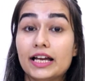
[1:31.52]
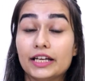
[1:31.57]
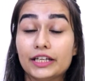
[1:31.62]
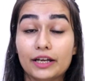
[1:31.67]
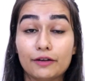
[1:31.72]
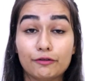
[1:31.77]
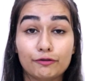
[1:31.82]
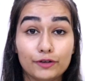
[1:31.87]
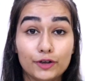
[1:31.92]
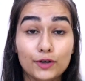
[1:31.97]

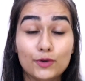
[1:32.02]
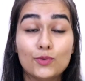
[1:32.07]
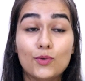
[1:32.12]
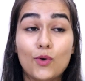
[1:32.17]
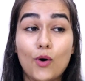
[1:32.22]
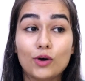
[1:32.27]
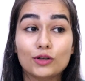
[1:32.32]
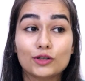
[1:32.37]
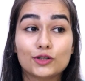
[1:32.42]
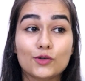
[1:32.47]
if you
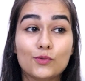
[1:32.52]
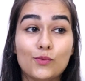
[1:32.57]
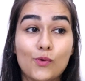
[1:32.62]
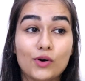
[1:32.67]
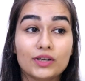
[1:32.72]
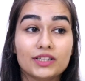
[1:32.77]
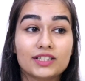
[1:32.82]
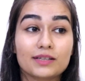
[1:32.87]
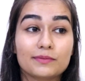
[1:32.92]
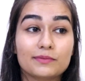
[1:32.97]
also
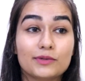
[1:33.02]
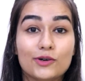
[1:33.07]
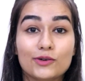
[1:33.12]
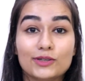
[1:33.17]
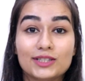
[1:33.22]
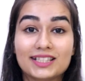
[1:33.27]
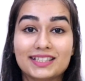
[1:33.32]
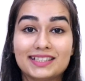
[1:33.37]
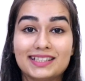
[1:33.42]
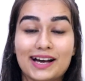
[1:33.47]
want some
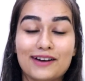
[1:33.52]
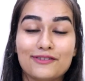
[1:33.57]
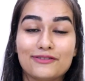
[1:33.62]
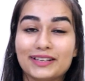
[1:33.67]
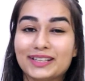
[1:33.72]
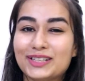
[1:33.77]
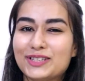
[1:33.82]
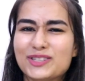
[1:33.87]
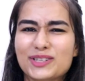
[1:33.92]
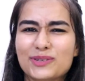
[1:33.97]
good stuff
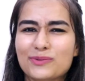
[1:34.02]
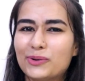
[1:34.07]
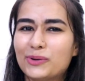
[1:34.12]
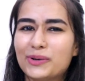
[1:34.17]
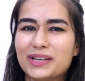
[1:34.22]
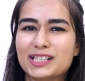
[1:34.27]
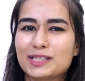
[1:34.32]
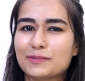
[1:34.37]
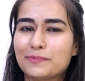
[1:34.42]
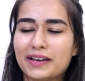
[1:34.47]
and you just want
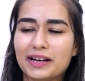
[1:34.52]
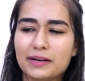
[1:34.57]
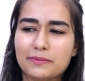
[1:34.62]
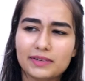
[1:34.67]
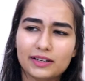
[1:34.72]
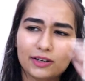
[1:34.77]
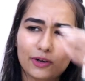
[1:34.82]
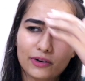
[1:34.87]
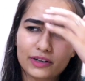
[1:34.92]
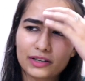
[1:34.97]
to
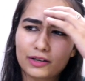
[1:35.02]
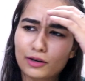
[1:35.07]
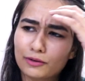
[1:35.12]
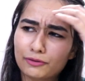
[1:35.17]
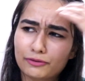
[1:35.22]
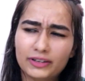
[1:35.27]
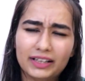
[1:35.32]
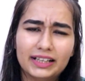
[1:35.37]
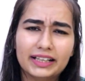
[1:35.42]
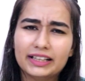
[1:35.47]
experiment, or you're
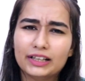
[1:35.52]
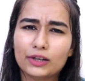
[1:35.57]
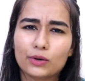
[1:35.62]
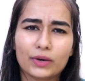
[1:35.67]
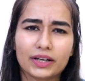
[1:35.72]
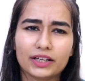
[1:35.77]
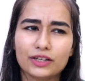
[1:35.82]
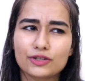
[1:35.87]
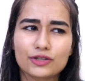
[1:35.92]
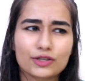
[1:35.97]
feeling
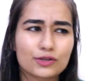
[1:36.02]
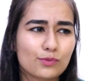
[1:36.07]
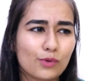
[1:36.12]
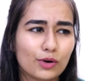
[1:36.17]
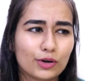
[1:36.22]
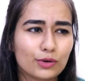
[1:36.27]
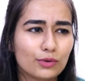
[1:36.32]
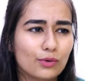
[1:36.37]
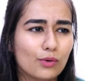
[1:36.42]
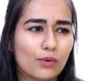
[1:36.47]
low and you just
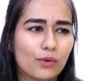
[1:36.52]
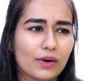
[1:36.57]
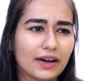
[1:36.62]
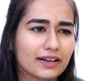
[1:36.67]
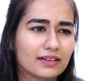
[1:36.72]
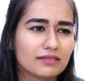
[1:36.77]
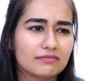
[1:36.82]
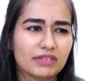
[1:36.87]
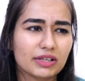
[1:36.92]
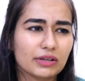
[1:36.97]
want to go
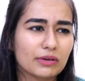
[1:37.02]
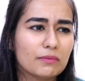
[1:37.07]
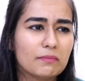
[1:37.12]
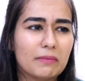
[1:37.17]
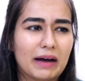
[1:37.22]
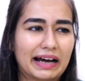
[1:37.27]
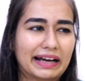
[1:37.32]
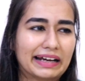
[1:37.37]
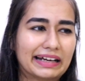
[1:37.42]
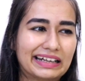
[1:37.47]
and
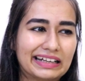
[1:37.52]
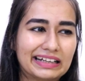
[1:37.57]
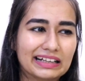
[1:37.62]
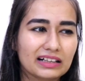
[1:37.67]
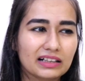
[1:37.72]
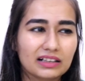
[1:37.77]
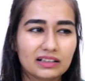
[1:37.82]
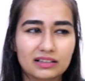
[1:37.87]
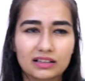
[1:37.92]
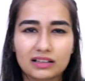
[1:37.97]
buy
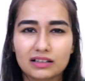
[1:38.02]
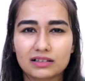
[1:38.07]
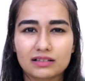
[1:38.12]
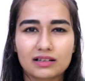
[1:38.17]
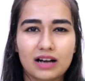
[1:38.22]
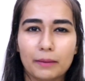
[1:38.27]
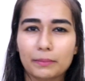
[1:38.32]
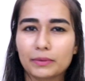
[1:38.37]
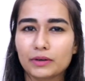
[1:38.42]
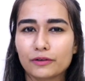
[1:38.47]
a
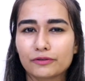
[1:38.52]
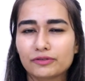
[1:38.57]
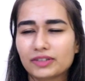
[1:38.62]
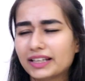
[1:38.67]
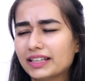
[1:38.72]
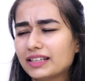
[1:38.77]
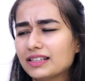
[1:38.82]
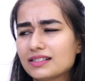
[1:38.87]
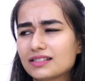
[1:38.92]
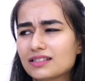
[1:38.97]
couple of
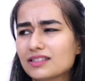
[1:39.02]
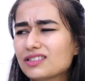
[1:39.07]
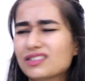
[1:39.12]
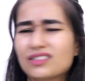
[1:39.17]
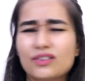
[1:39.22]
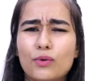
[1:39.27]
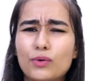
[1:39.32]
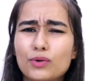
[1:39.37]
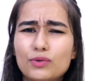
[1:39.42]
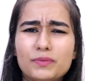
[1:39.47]
things,
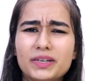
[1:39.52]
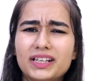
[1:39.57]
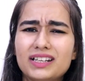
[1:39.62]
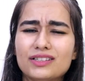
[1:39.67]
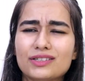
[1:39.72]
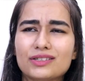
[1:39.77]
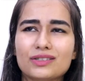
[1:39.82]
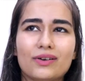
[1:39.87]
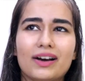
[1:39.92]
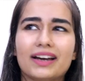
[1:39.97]
just go to
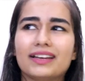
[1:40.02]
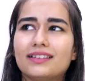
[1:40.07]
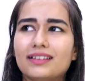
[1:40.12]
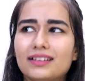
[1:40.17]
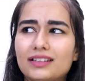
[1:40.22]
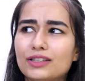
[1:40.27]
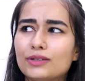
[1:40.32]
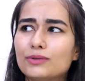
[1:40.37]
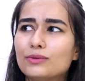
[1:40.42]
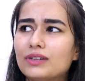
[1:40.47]
Miniso. I
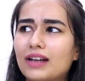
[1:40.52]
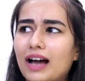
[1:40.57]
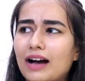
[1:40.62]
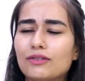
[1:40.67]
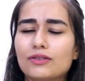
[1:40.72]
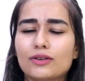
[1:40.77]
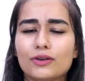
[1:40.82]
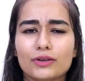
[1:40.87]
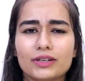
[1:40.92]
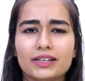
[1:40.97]
think you will
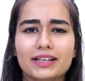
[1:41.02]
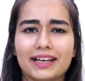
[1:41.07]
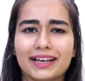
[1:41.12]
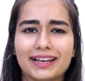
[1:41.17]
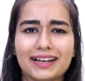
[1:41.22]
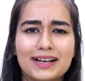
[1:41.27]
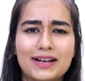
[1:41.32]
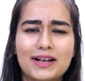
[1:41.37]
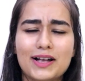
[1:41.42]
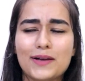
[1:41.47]
have a good
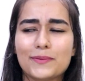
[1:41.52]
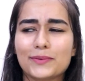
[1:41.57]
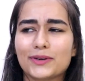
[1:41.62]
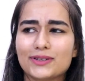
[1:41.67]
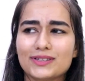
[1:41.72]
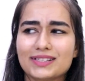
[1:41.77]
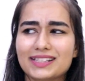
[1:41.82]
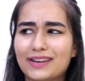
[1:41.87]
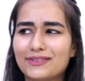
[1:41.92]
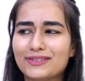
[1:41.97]
day
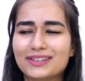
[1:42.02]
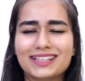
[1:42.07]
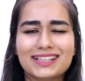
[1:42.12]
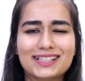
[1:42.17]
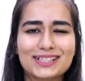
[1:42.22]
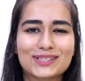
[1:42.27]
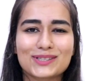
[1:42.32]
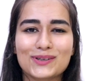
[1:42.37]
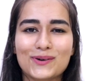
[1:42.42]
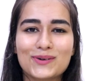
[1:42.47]
because everything
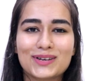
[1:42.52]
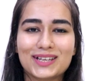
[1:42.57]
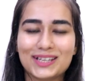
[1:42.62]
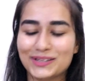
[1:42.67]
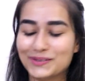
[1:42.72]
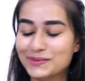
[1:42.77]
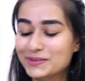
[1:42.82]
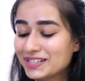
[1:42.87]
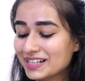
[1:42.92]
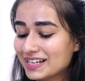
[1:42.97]
is so
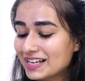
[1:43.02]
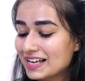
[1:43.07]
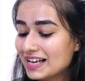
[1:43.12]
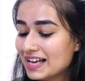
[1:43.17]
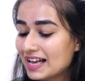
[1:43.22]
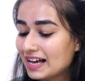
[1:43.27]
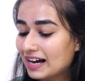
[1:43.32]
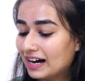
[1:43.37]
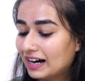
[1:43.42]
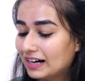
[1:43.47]
cute.
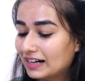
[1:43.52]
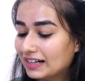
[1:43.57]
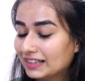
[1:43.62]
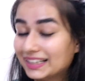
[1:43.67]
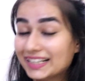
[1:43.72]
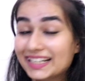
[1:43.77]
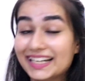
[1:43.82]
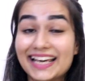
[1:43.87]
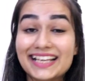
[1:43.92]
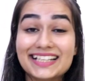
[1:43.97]

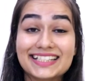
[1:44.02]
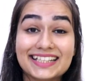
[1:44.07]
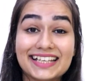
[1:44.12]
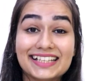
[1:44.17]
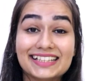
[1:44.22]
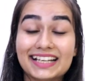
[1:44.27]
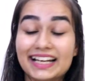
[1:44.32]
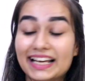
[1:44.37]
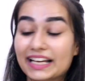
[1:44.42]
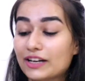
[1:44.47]
The next
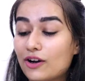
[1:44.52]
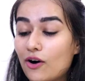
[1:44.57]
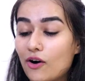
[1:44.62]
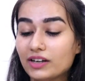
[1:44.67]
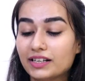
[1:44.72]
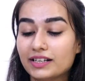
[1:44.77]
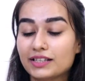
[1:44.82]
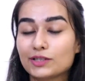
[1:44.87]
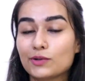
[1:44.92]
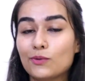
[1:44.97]
thing that I
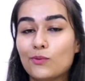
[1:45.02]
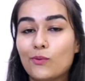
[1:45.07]
got is a